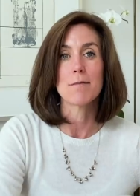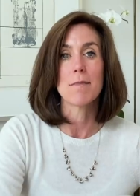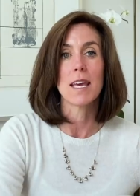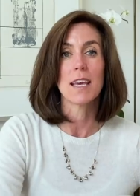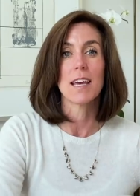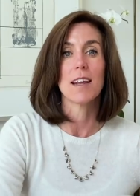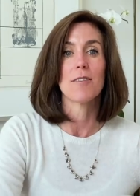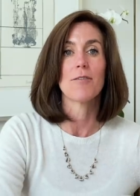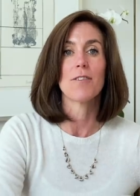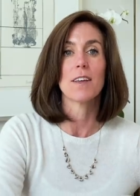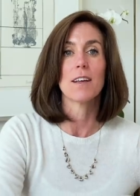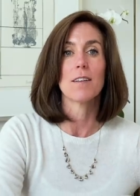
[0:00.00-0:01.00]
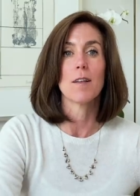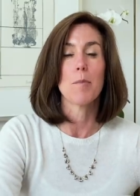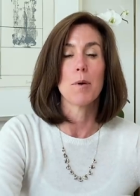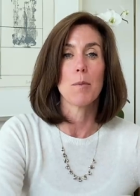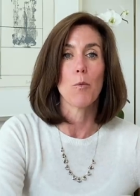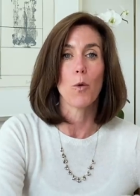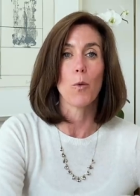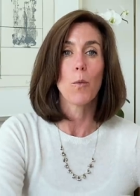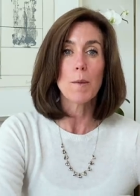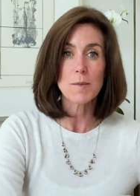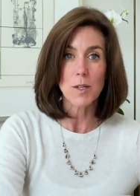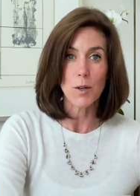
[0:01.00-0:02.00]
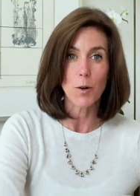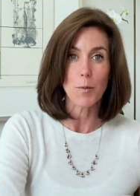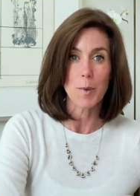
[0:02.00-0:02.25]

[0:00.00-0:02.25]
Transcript: to make it feel a bit more whimsical